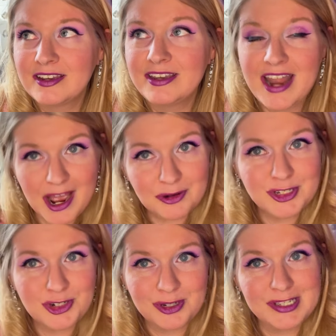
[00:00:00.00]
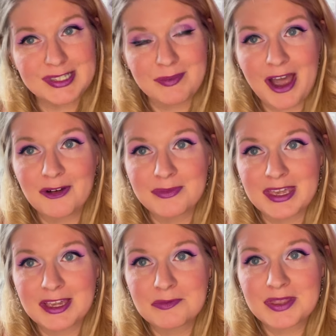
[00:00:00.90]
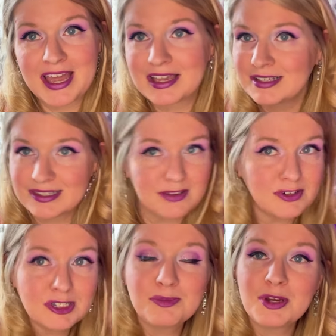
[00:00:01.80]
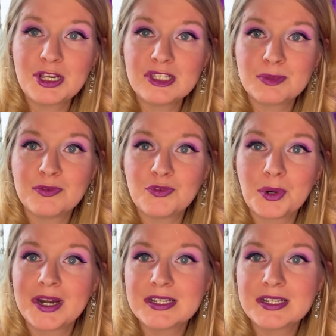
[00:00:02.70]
now enjoys about me, but that he has never experienced before,